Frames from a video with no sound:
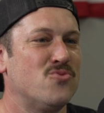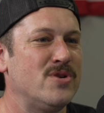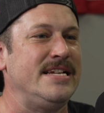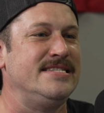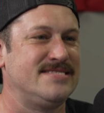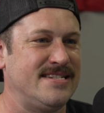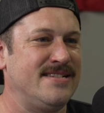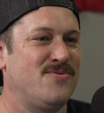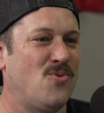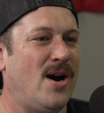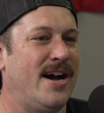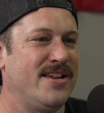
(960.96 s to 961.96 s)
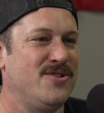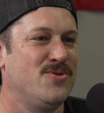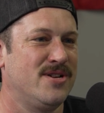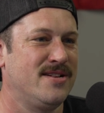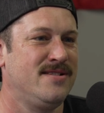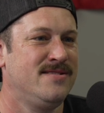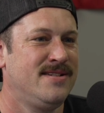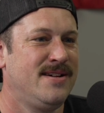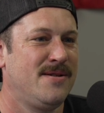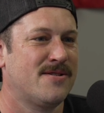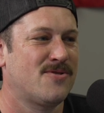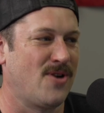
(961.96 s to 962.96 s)
reason why you would
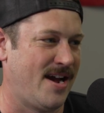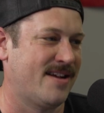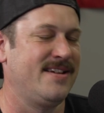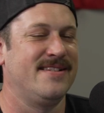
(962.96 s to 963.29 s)
crack